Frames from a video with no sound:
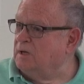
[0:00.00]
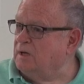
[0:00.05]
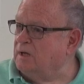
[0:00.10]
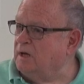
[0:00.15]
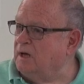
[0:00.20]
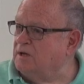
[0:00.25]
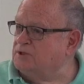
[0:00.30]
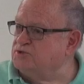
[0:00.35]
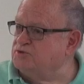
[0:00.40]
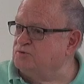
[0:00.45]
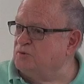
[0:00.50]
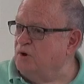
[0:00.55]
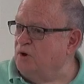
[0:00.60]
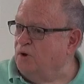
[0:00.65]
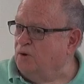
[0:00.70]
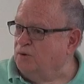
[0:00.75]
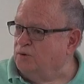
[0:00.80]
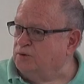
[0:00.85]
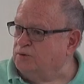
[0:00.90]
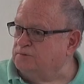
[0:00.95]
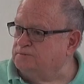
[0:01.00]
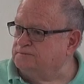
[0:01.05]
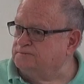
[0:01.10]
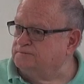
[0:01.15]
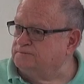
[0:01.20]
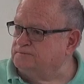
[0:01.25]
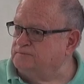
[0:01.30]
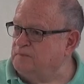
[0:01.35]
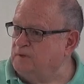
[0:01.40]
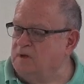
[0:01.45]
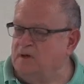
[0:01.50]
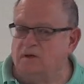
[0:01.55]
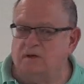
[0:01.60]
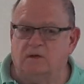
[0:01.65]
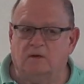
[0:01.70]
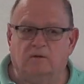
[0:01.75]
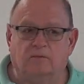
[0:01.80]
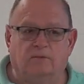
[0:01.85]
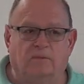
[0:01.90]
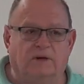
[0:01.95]
a drone.
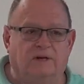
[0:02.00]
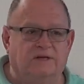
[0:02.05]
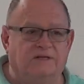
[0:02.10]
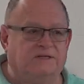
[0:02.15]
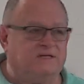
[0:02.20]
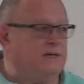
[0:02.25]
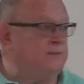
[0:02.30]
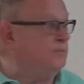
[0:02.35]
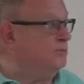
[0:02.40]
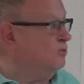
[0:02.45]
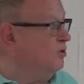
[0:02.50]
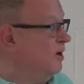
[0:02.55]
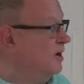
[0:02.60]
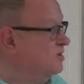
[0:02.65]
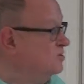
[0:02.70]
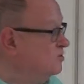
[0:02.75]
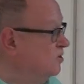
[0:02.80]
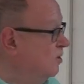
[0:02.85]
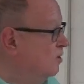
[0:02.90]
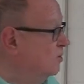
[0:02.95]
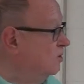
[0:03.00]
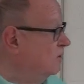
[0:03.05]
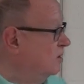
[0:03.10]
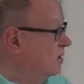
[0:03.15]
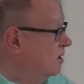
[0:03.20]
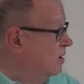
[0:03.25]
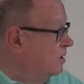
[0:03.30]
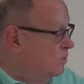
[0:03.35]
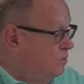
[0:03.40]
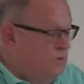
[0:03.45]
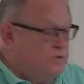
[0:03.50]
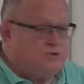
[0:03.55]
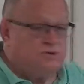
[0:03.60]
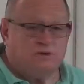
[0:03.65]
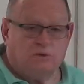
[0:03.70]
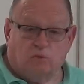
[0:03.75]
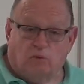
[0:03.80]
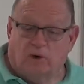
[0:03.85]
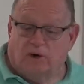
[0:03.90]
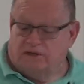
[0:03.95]
But a diploid drone, which are
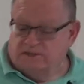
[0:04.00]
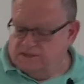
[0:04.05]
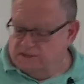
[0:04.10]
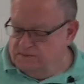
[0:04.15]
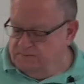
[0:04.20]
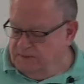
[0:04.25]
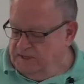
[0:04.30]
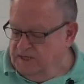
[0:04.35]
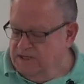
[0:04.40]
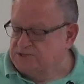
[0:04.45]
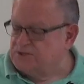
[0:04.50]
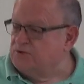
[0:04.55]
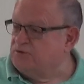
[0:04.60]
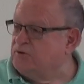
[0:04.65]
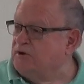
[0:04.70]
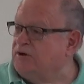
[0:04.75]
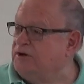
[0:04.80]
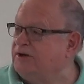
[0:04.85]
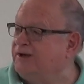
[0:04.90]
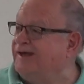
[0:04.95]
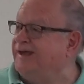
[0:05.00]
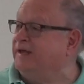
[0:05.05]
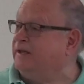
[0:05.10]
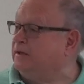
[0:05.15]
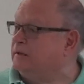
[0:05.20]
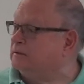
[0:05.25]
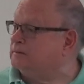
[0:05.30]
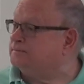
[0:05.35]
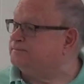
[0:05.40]
the ones the bees are going to eat.